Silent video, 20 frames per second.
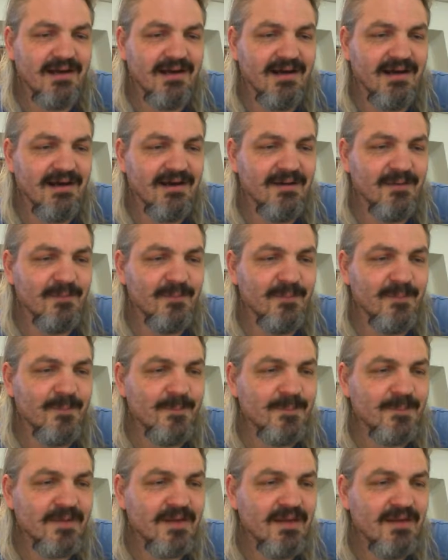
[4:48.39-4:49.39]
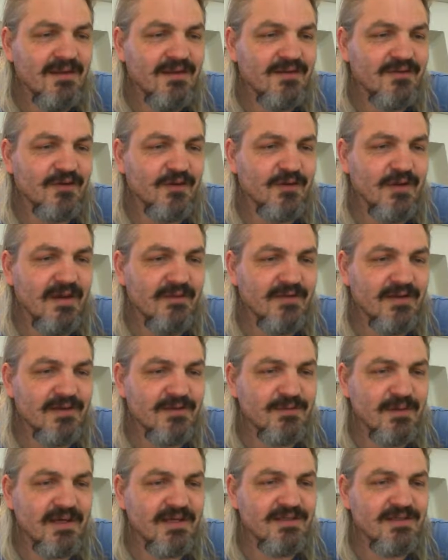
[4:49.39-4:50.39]
So you have an
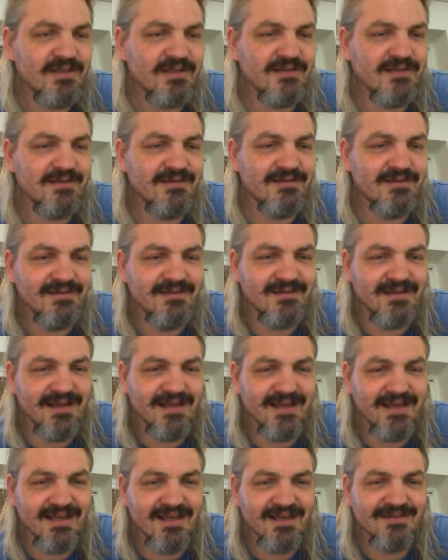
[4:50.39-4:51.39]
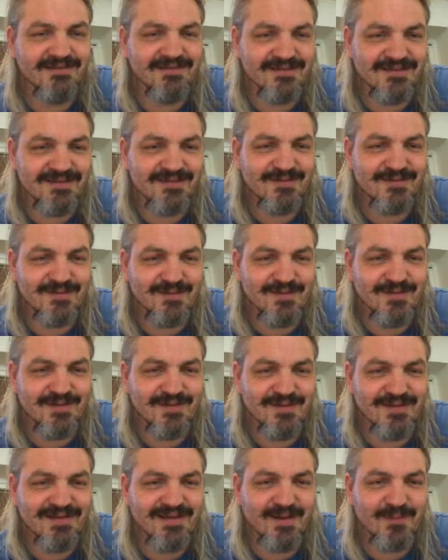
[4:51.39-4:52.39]
iteration, and
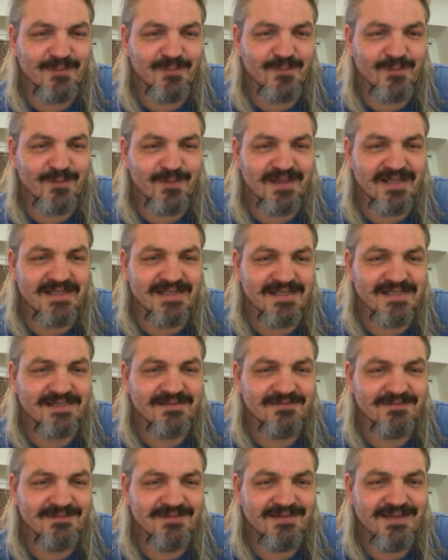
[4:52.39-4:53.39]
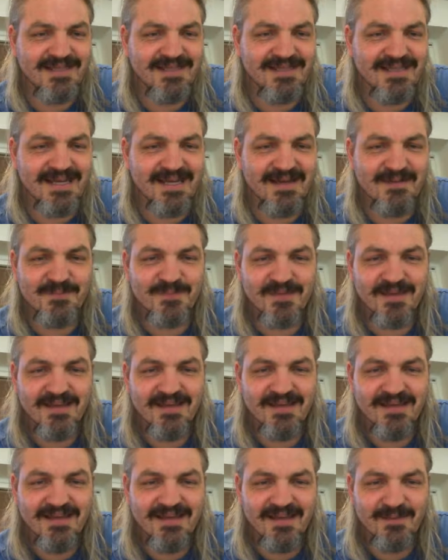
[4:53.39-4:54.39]
yep, release, in game,
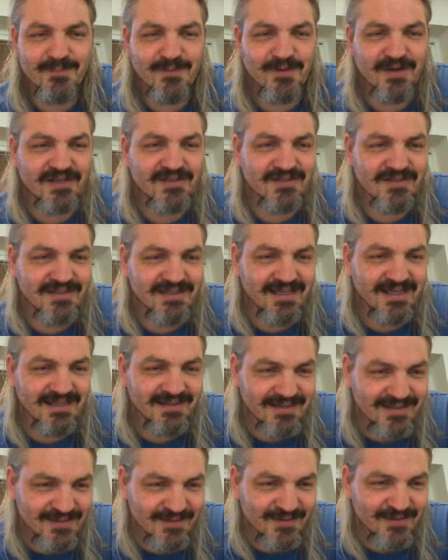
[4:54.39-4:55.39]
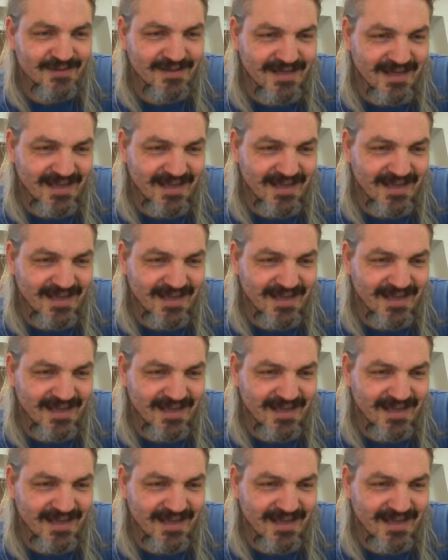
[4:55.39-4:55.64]
and production, and then your